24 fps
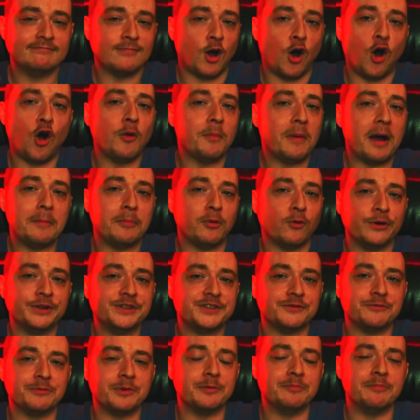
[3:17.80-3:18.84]
all my points
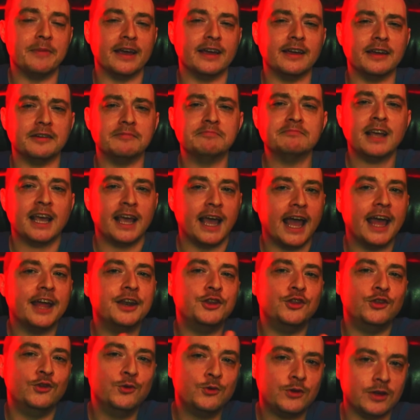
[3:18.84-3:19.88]
have been made,
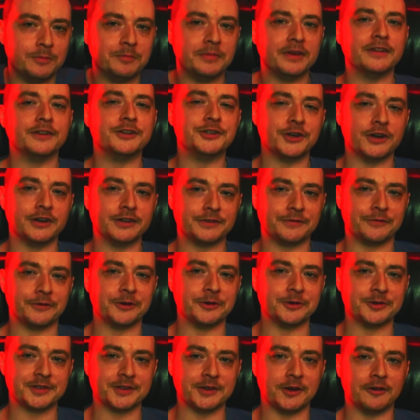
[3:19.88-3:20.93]
and you can be the judge for
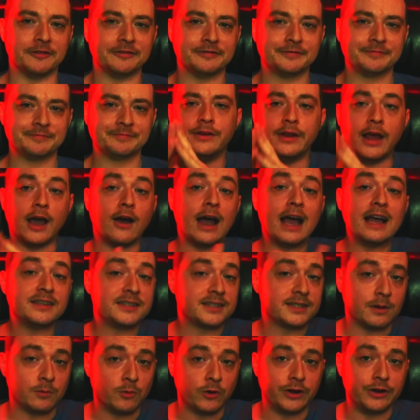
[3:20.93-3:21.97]
yourself. Now, as
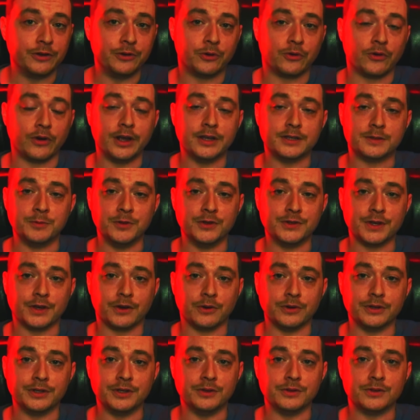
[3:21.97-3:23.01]
someone who creates music
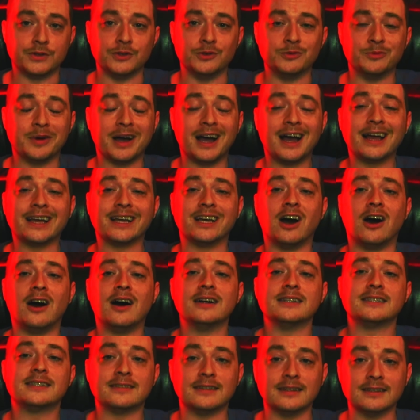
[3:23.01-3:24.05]
on YouTube, I
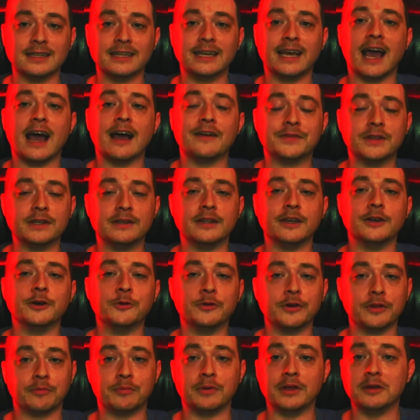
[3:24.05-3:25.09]
constantly have to deal
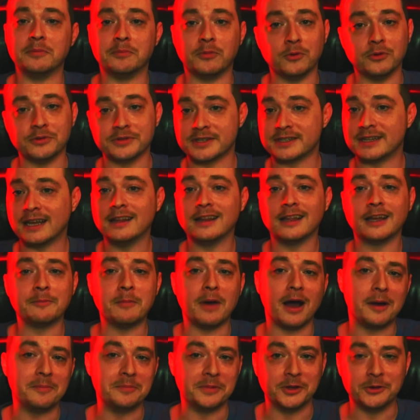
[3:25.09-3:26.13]
with people stealing
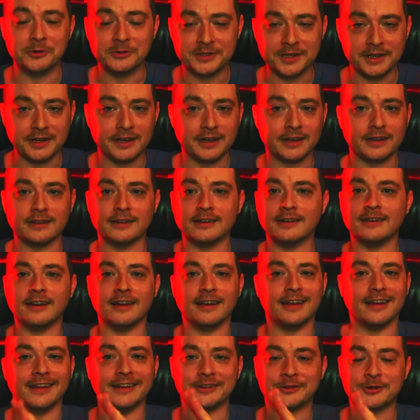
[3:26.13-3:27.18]
my music
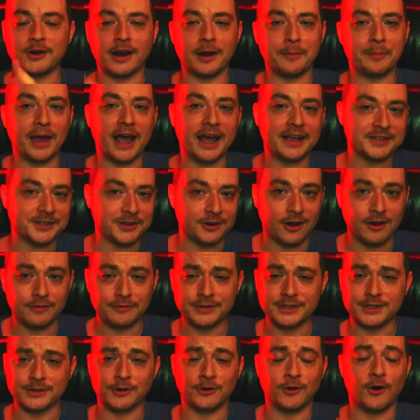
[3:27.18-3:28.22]
and trying to pass it off
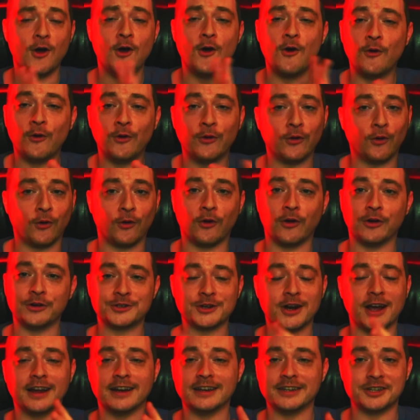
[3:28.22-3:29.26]
as their own, or
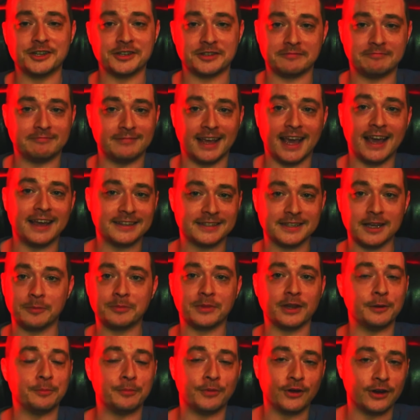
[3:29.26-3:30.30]
trying to just yank something
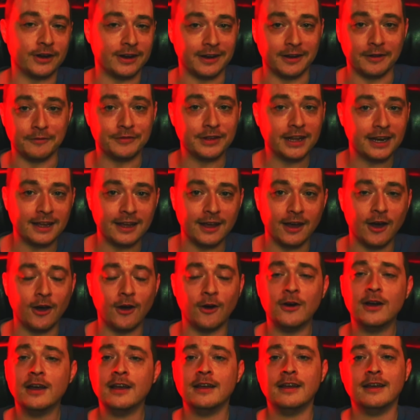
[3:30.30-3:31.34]
and put it in a video.
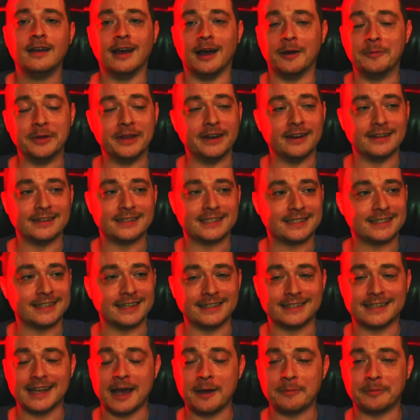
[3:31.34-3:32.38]
I mean,
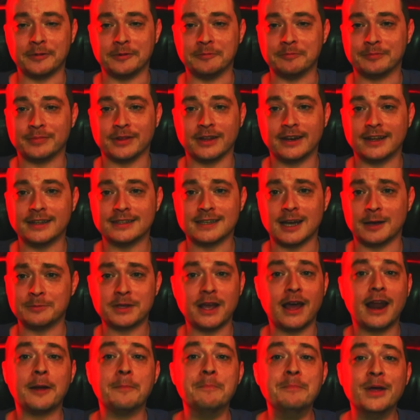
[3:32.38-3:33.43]
it's happened plenty of times. I
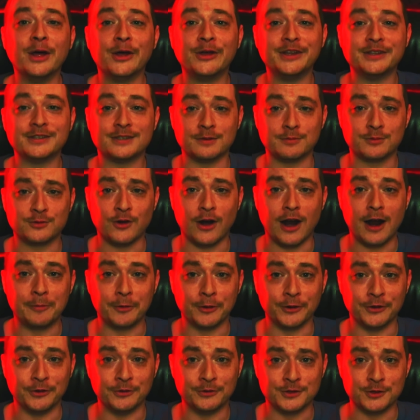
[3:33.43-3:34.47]
had a 1 million subscriber
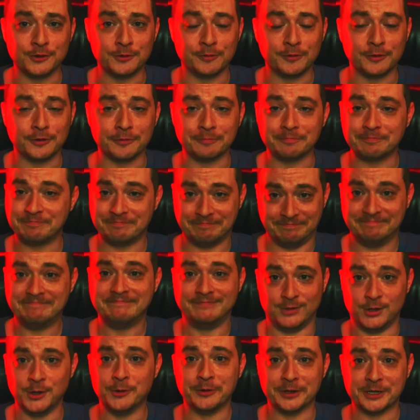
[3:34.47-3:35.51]
YouTuber
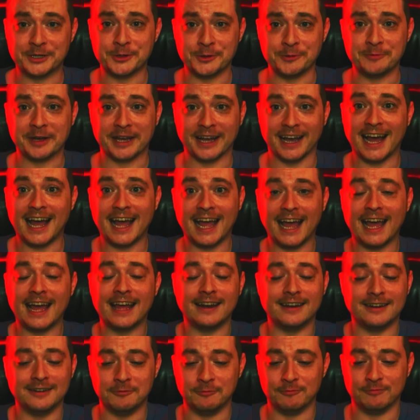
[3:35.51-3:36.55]
do it to me. I
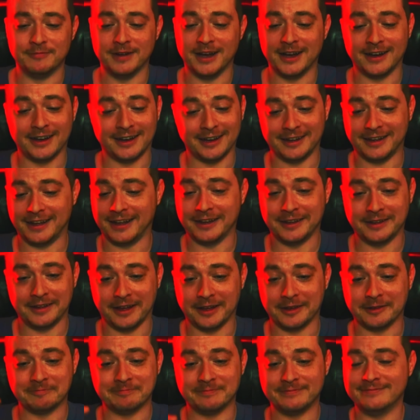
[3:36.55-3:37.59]
had
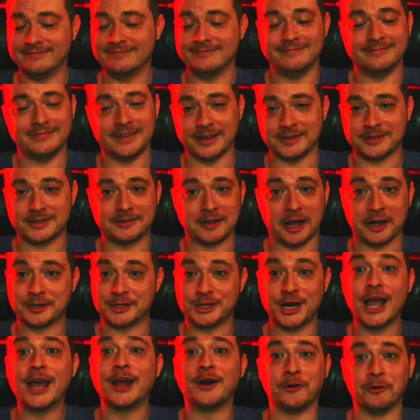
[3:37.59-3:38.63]
a
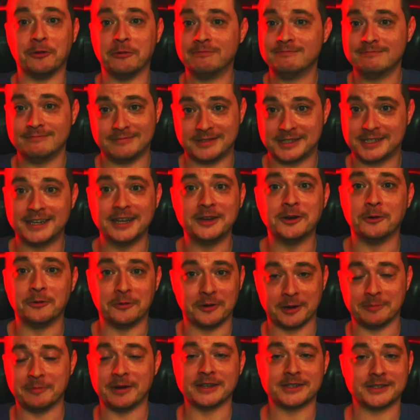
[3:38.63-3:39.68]
channel steal one
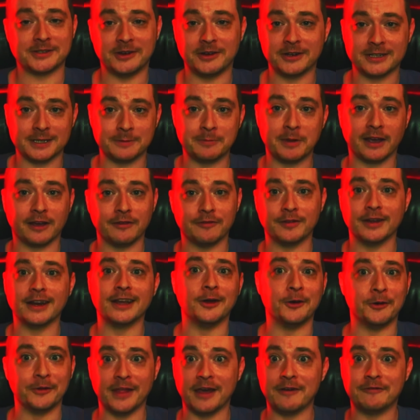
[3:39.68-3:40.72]
of my songs and make a
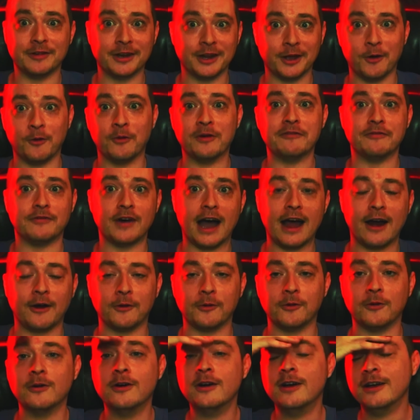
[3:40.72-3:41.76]
video, and that video went
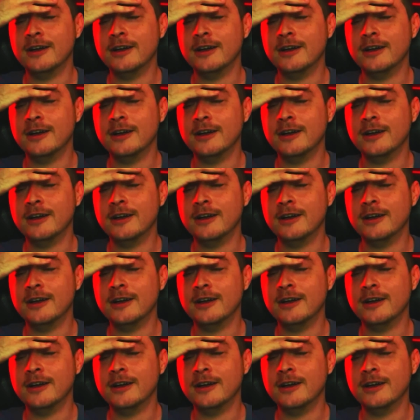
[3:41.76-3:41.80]
viral.